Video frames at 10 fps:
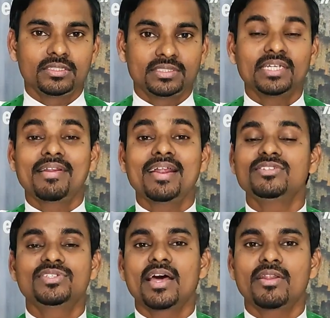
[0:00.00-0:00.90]
the
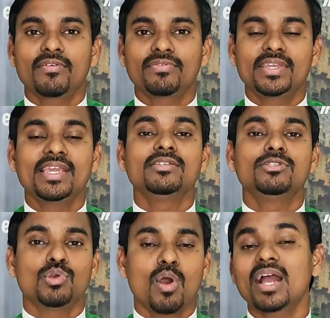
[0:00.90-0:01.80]
grandson of
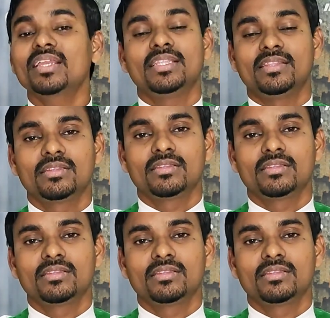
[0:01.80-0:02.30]
King Jehoiakim.